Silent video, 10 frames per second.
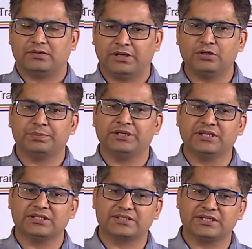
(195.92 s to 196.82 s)

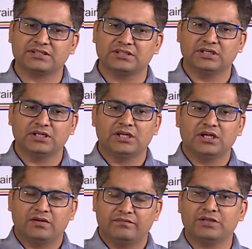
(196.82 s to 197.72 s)
opinion says
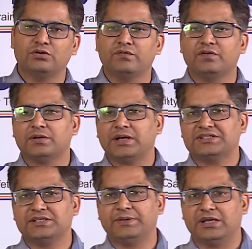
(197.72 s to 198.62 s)
we go for
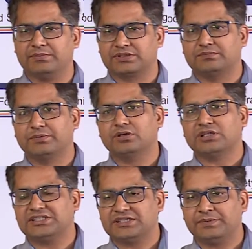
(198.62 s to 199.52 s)
ICP MS because
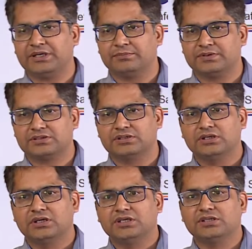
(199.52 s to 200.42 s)
ICP MS
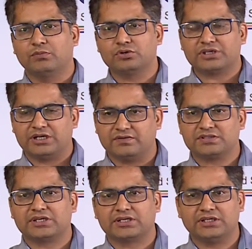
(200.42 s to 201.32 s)
is the most
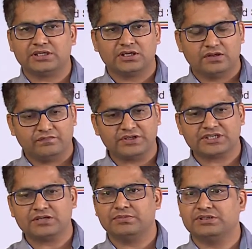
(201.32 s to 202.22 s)
advanced technique which
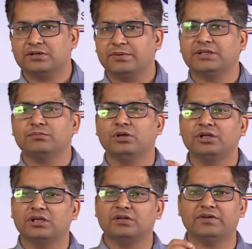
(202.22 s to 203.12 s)
can measure by the
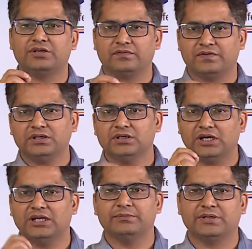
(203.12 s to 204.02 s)
molecular weight of a
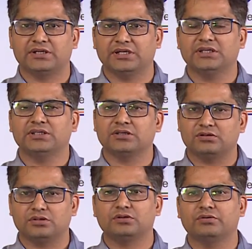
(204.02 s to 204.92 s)
element rather than
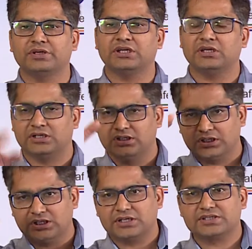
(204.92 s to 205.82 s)
doing a
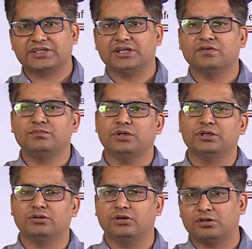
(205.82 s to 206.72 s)
scan of
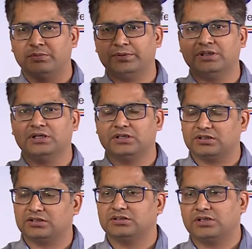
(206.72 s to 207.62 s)
molecule or maybe
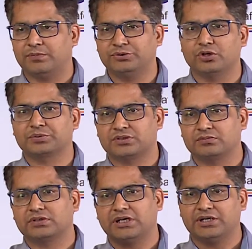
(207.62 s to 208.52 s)
the
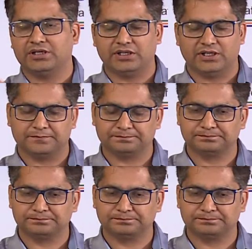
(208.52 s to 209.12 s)
absorption criteria.